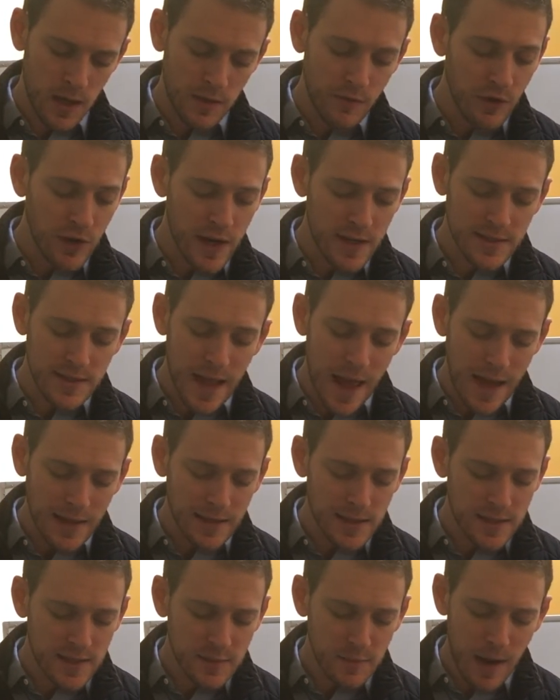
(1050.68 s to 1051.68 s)
For he has
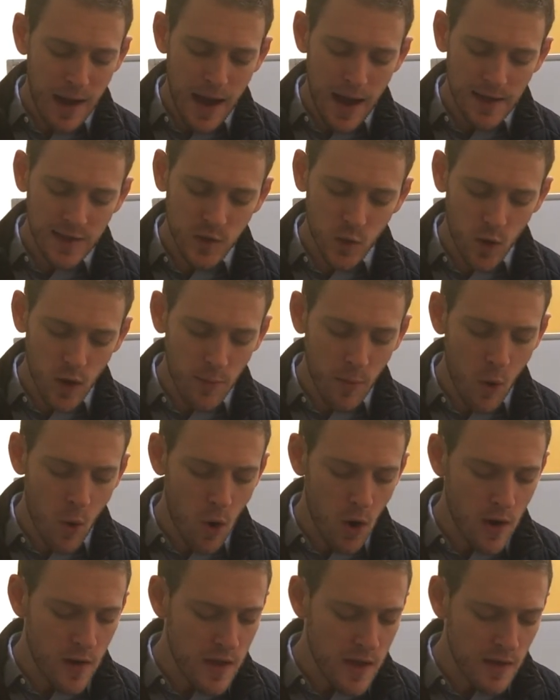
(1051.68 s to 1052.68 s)
not despised or
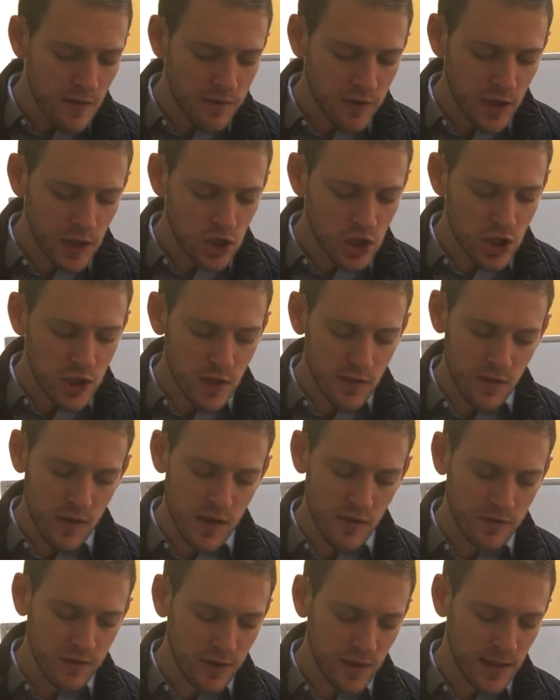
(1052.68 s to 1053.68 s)
abhorred the affliction of
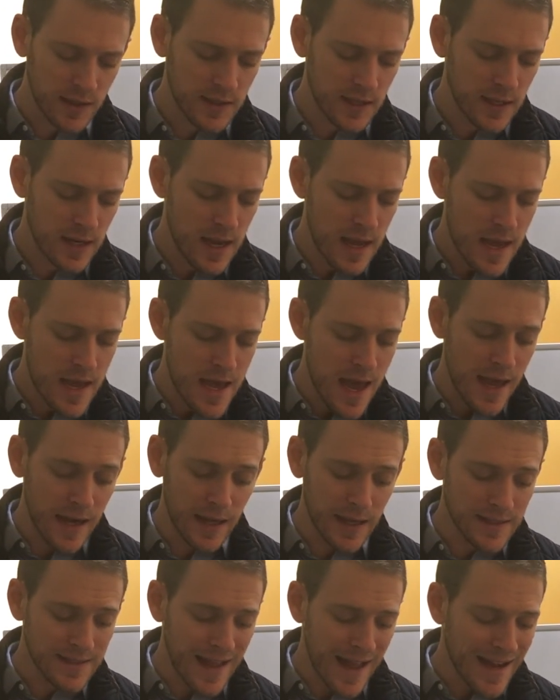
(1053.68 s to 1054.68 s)
the afflicted, and
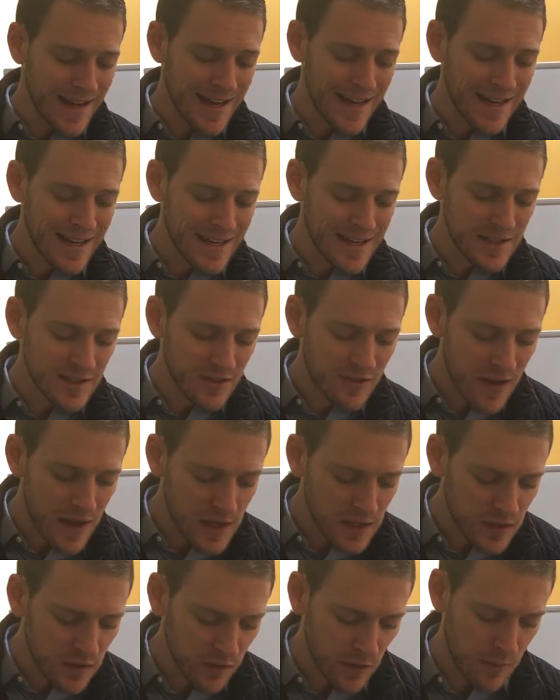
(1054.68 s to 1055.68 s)
he has not hidden his
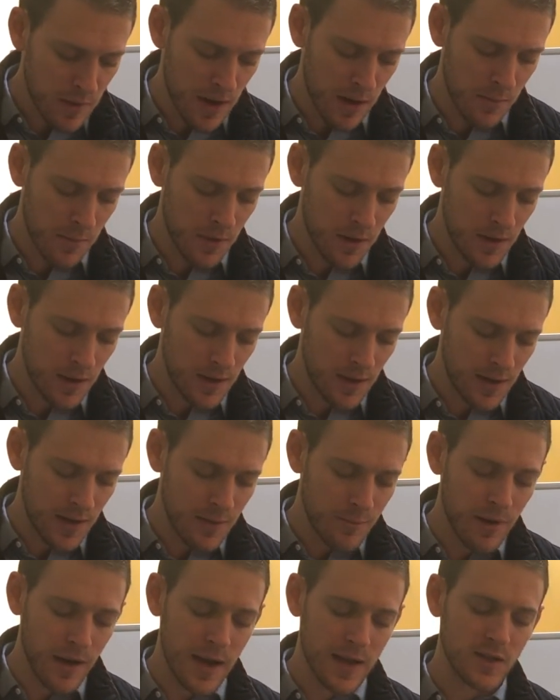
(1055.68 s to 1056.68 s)
face from him,
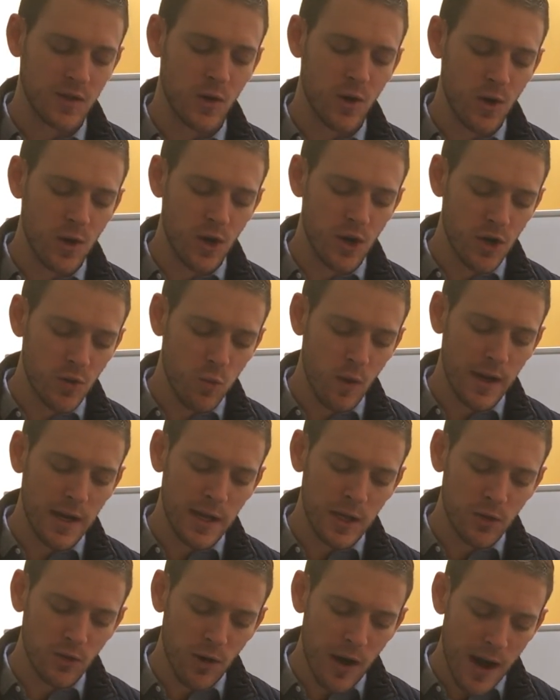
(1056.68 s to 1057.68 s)
but has heard when
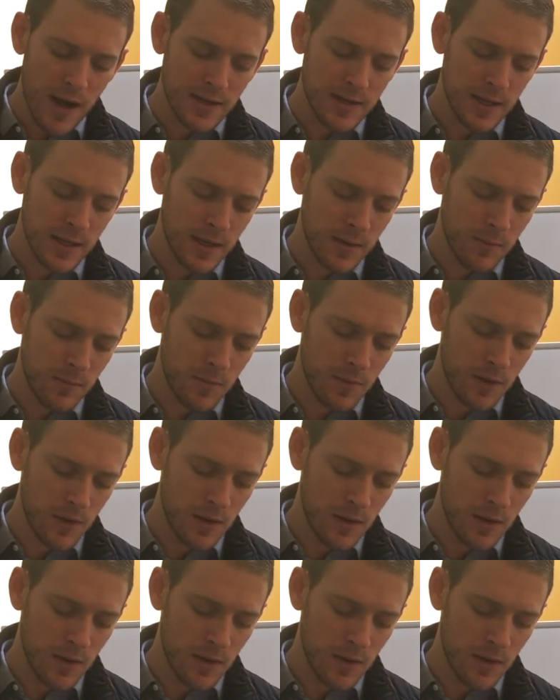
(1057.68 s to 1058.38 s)
he cried to him.